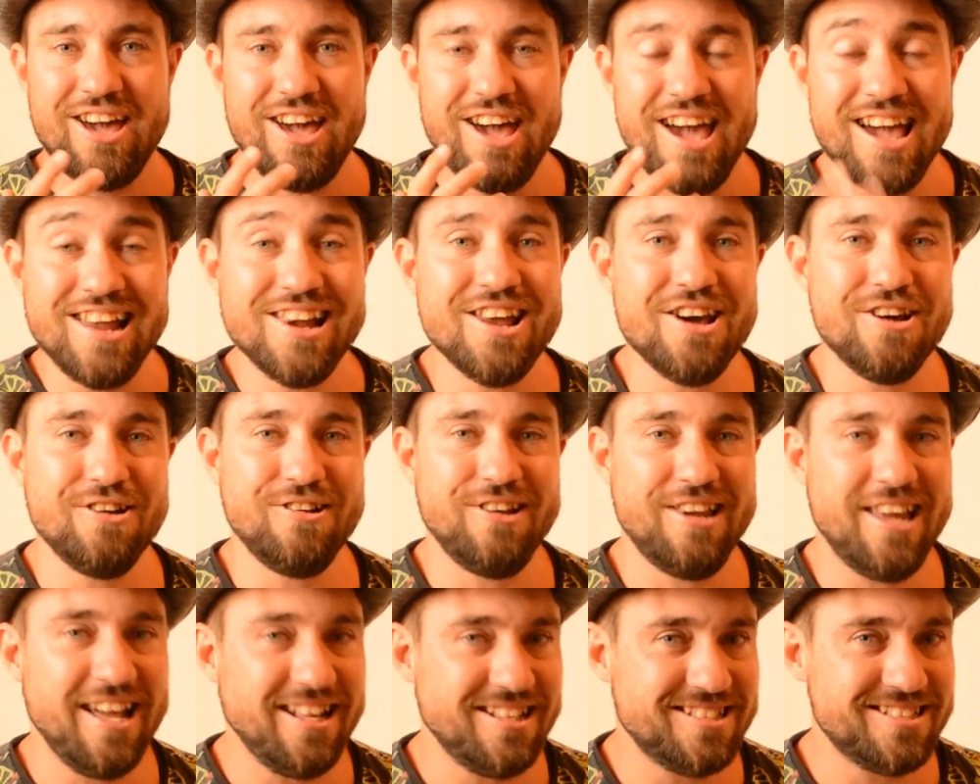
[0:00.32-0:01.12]
Hello
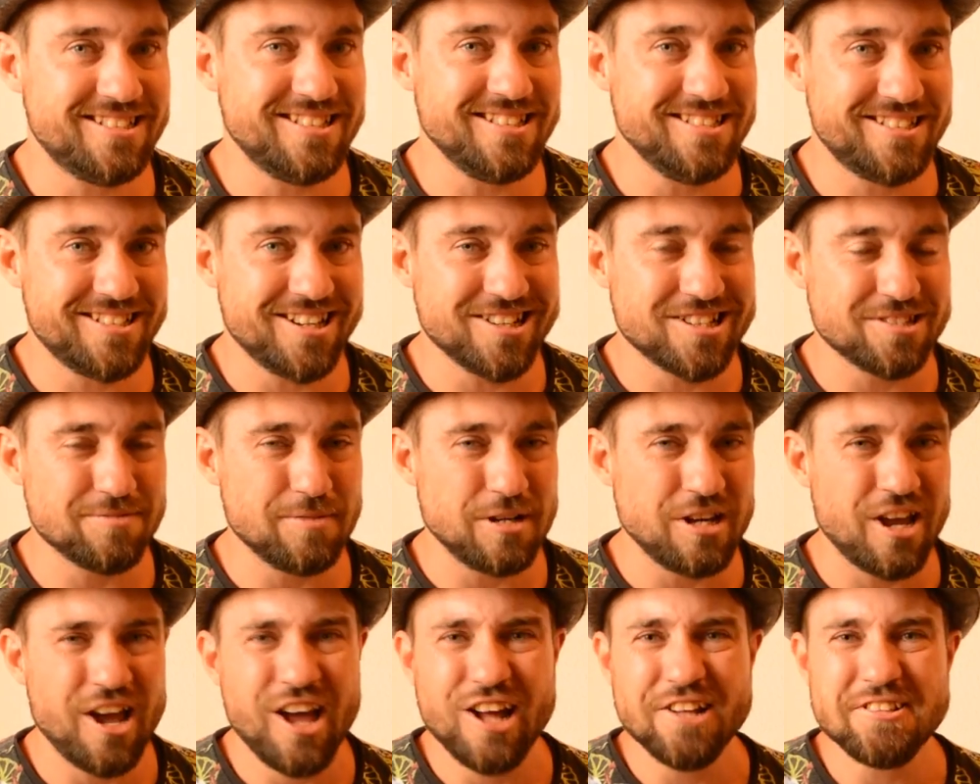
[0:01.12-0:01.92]
ladies and
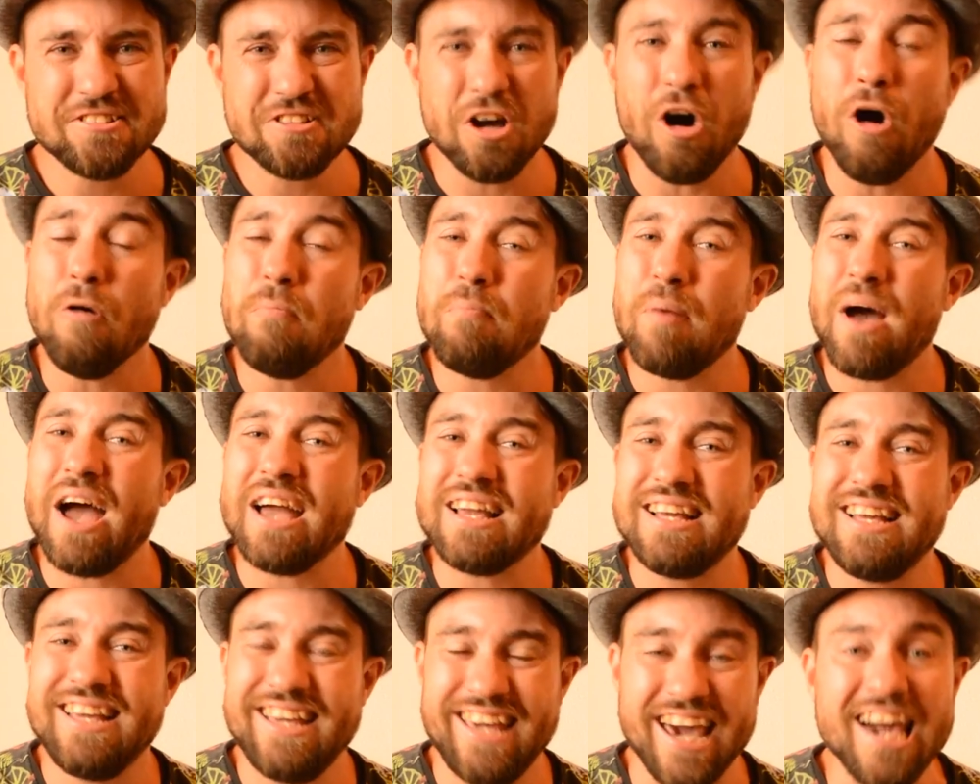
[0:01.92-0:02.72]
gentlemen, Top
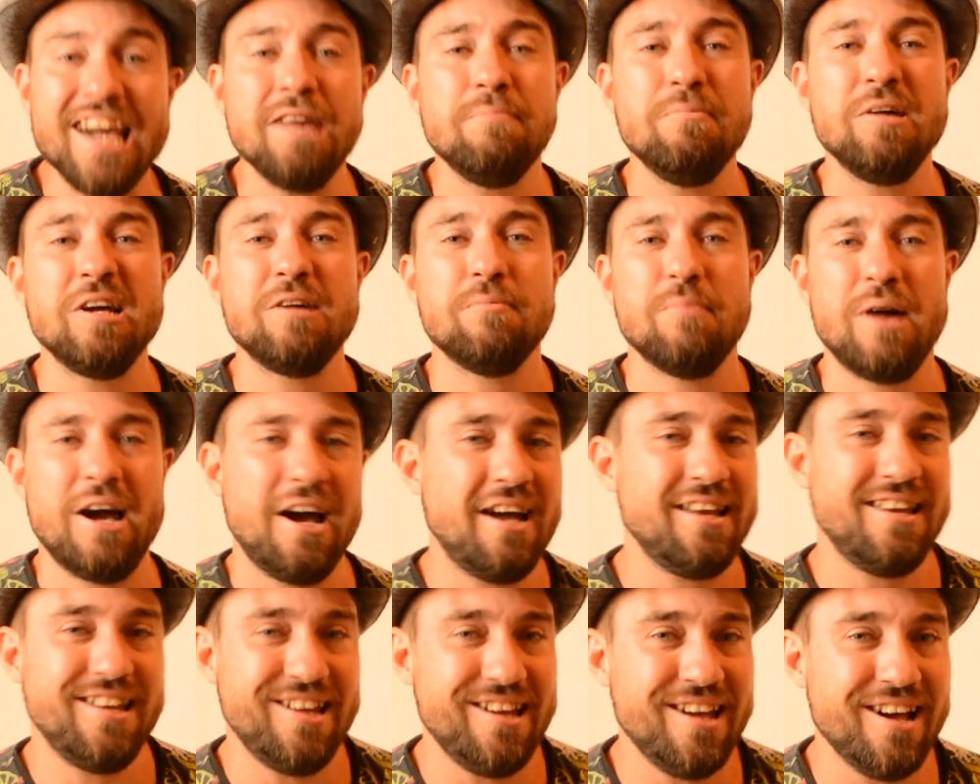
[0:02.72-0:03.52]
Hat Gaming
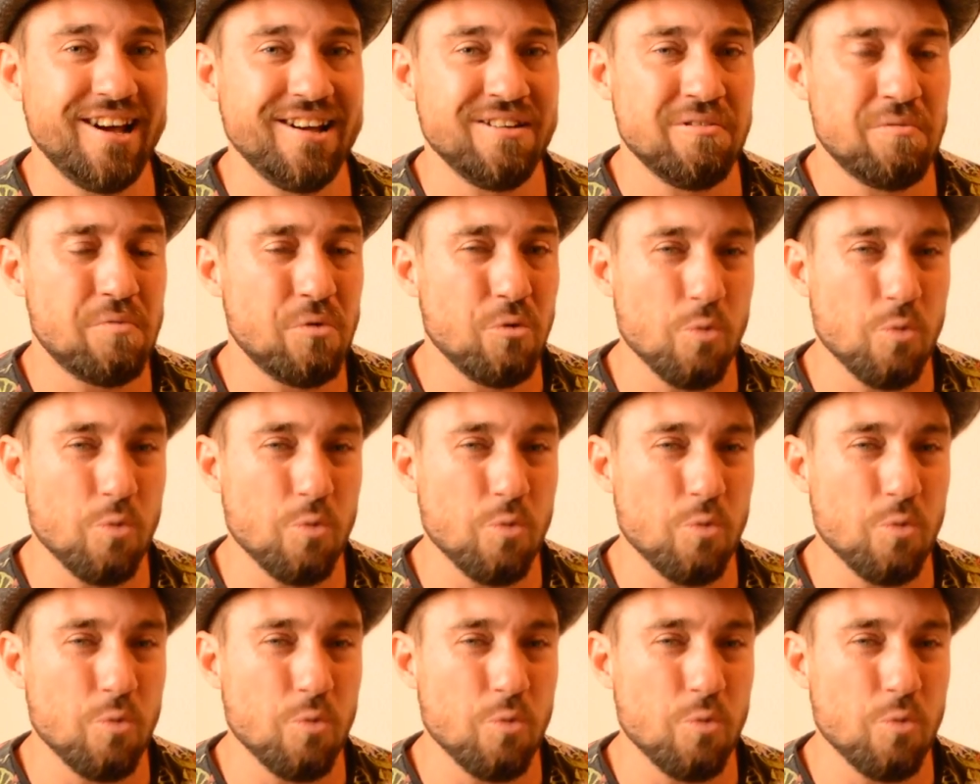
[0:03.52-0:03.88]
Man here.